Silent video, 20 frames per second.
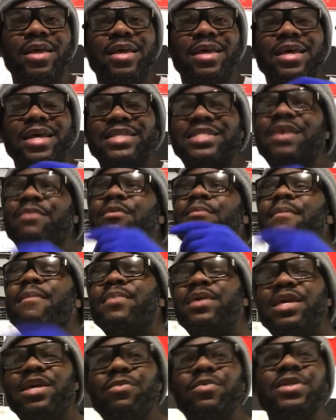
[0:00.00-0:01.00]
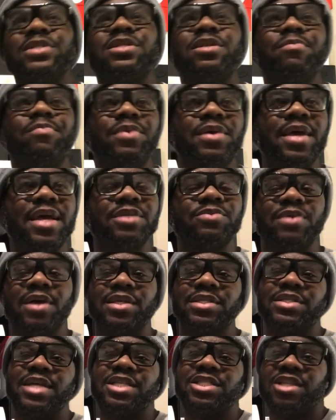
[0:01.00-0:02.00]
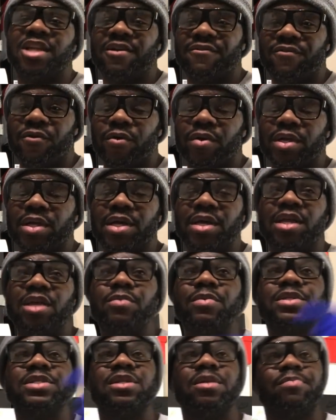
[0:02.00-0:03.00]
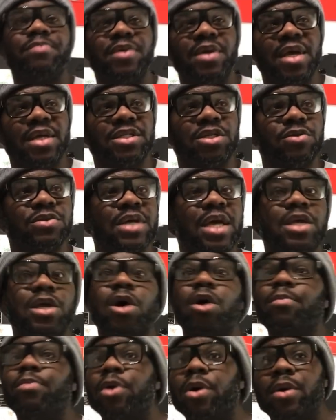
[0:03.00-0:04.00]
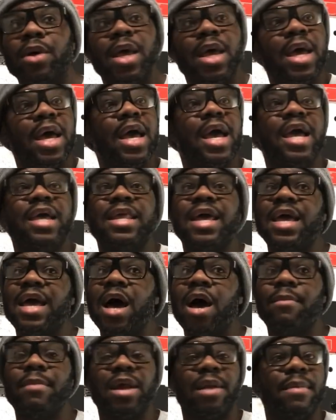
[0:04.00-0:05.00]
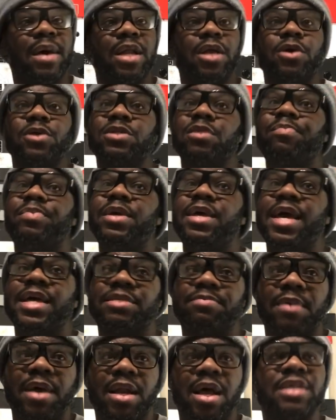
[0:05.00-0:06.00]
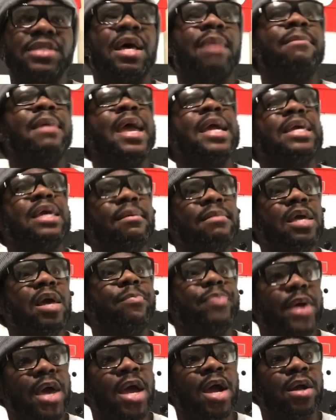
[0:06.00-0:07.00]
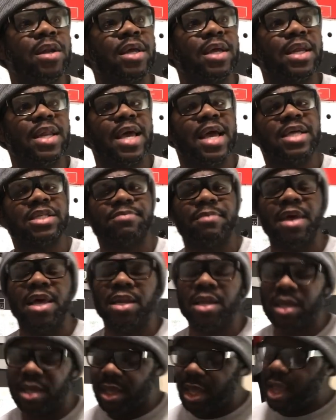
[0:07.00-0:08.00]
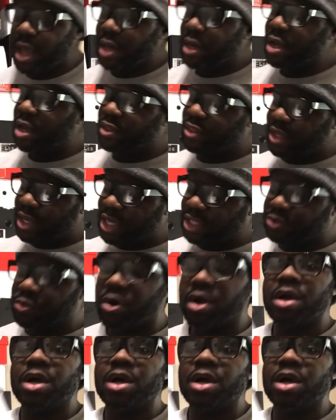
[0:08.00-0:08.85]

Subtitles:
because I remember he went to the PX when I was stationed at Fort Hood. He went to the PX. He was like, yo, bro, hey, they out, man. I'm about to go to PX, man. I was like, man, give me a pair. Look at this, man. Look. Now, these were